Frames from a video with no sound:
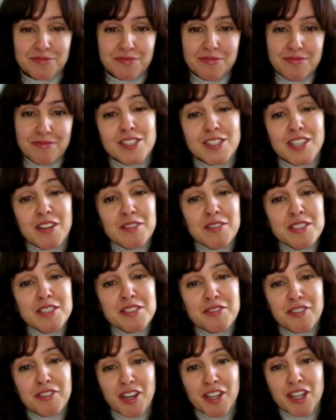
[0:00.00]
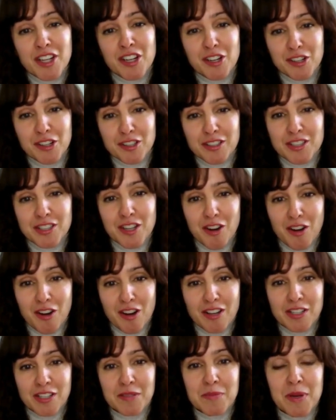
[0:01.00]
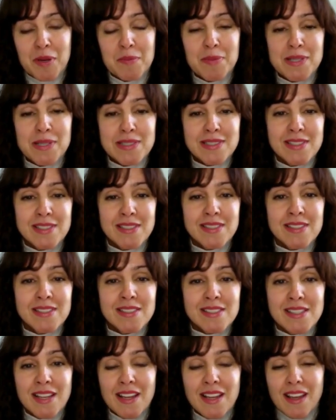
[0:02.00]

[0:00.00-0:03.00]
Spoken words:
So that was very early on in my business.